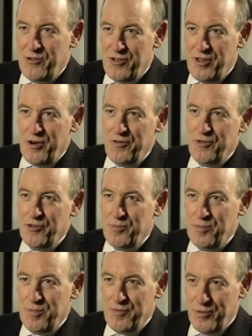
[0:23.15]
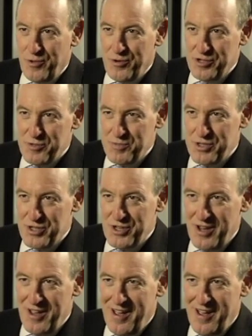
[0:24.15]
was in the office before Christmas,